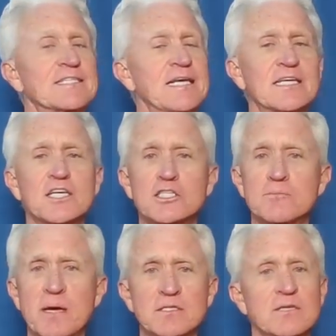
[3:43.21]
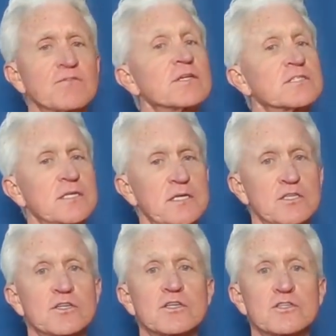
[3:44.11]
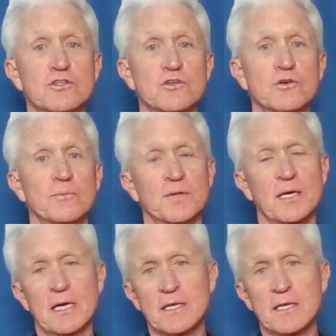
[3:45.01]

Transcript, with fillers: It's inexpensive, it's easy to do.